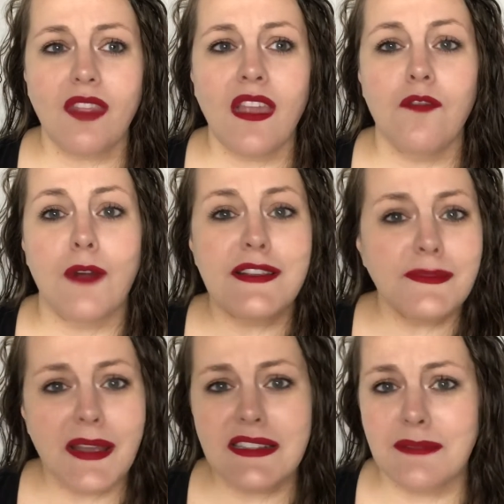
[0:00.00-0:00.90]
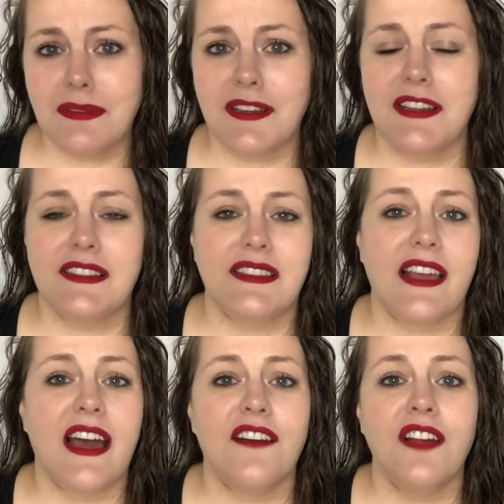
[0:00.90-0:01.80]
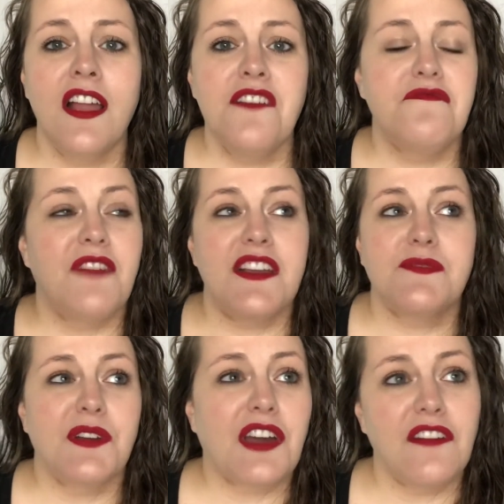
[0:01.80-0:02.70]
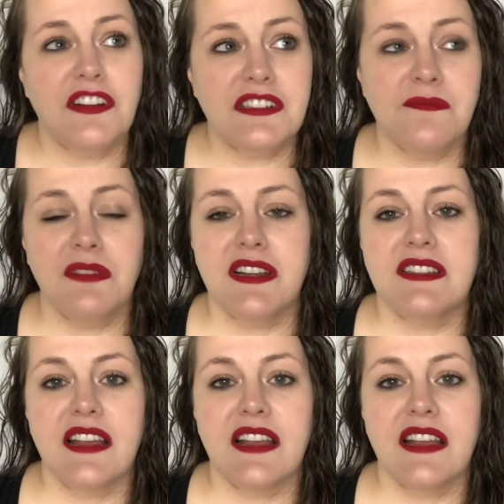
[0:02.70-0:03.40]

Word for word: resume templates. They have Facebook cover templates.